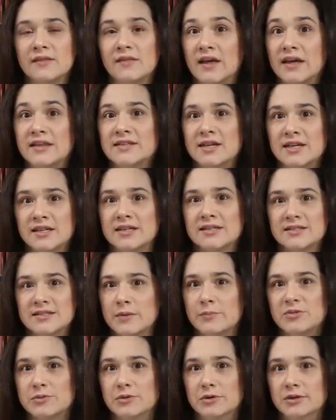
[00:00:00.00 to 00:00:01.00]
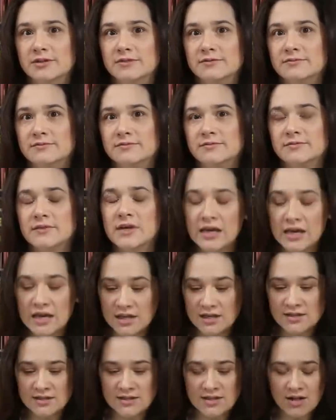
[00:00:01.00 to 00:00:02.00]
That's unacceptable.
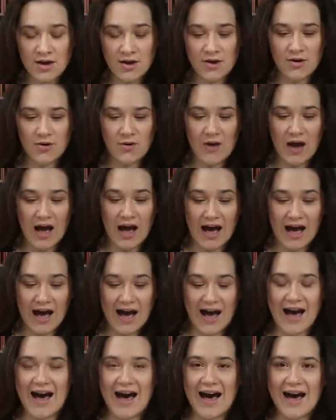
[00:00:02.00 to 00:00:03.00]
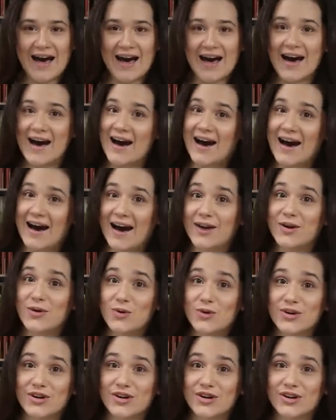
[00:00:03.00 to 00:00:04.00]
So I
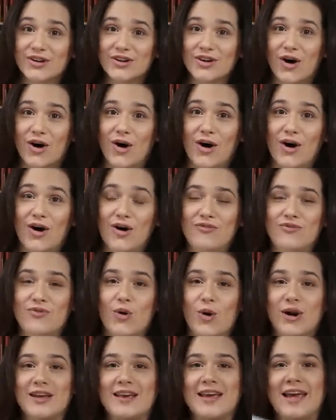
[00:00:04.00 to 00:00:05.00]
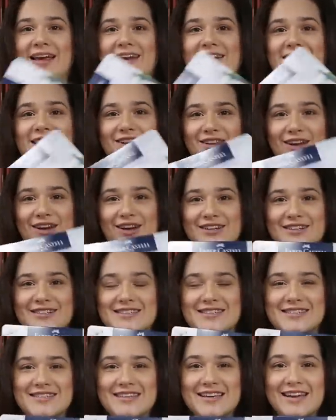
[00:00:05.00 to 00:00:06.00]
ordered all forty-eight
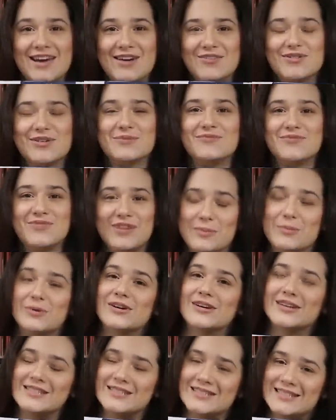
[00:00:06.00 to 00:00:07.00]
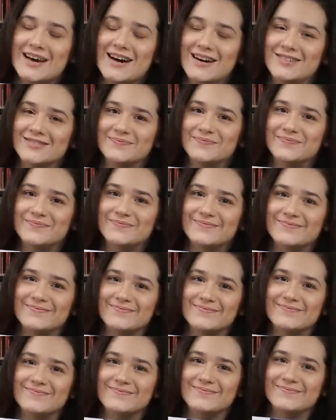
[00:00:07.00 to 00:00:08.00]
colors from Faber-Castell.
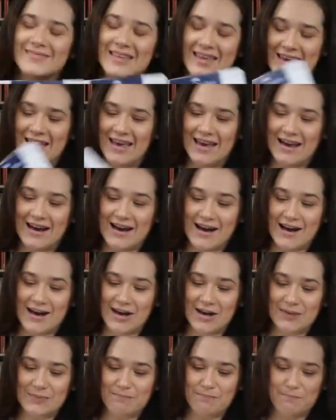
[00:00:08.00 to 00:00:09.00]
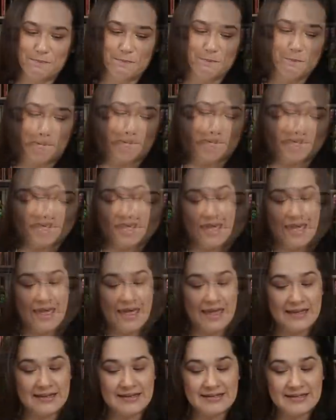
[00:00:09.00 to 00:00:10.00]
Um,
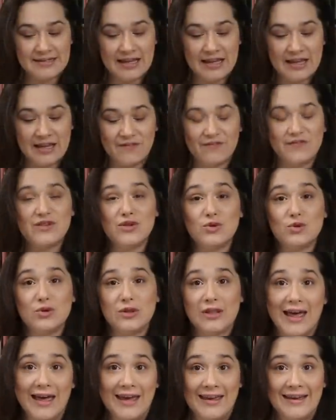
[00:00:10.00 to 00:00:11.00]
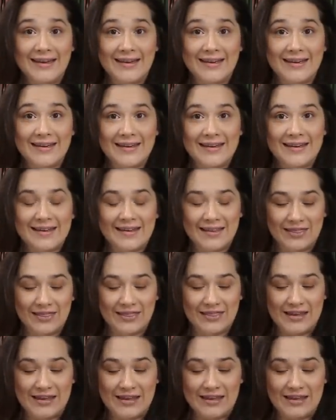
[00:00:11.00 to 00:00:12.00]
and if you like
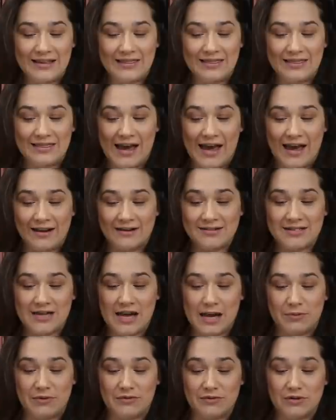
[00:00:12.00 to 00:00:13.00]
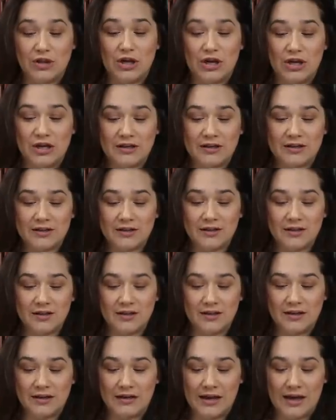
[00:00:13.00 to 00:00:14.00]
the that type of look,
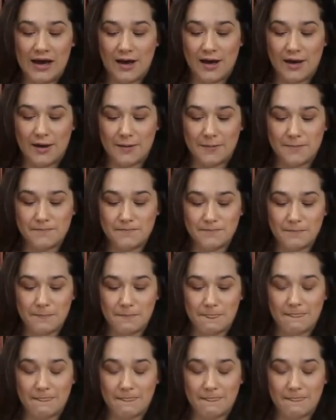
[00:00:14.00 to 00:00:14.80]
um,